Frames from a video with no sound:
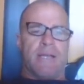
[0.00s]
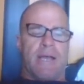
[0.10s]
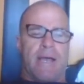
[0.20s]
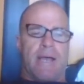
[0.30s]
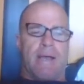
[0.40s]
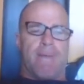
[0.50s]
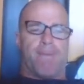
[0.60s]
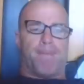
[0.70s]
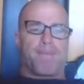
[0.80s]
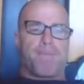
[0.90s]

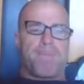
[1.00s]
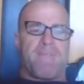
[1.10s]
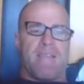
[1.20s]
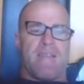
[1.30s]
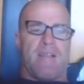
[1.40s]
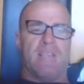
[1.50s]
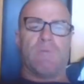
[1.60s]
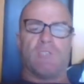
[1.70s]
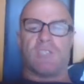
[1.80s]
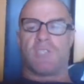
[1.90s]
I think
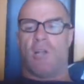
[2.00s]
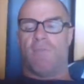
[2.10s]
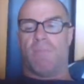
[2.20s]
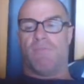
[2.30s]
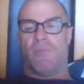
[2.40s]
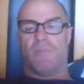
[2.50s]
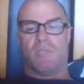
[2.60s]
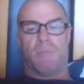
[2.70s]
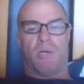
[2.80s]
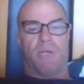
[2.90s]
it was a solid
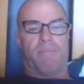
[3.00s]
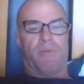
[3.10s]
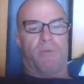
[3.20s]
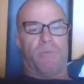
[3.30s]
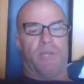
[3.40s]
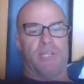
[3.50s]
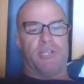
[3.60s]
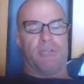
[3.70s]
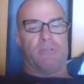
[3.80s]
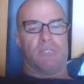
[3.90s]
performance by him. I really
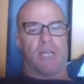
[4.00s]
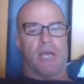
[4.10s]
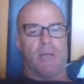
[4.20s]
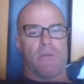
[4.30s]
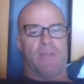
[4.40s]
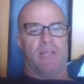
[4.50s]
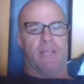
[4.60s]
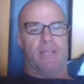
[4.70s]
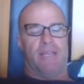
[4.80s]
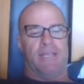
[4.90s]
do. So,
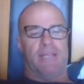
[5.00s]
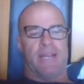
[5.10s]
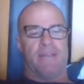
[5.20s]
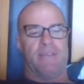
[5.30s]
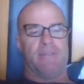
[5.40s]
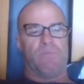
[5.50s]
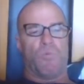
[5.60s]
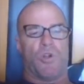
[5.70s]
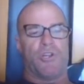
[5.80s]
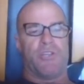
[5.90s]
you know, he'd
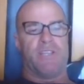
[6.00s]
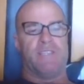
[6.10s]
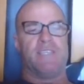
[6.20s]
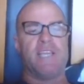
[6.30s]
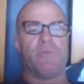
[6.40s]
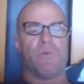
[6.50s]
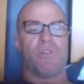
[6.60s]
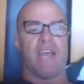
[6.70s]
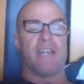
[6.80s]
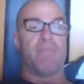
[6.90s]
want to continue
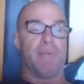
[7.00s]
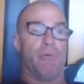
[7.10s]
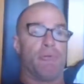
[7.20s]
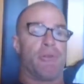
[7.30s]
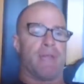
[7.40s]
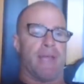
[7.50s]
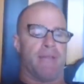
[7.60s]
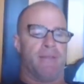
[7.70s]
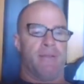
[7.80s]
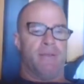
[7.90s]
on that and build on that.